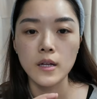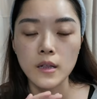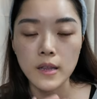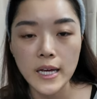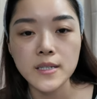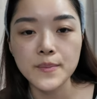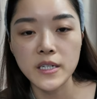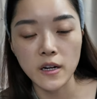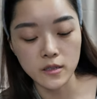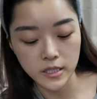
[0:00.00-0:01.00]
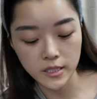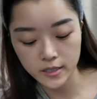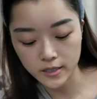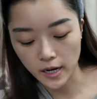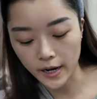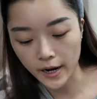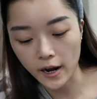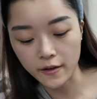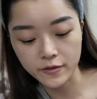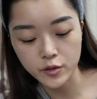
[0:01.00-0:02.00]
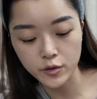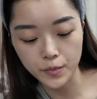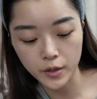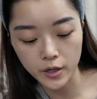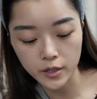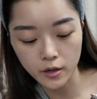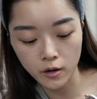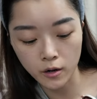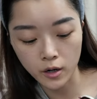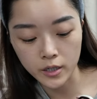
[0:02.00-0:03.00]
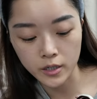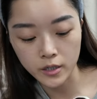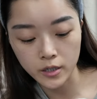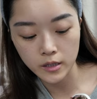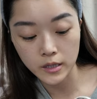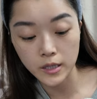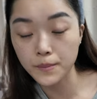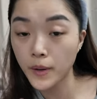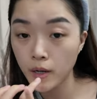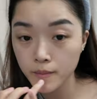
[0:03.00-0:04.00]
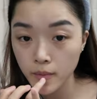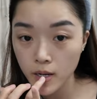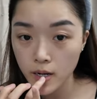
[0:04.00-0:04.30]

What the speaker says: Last but not least, I have to put on lip balm.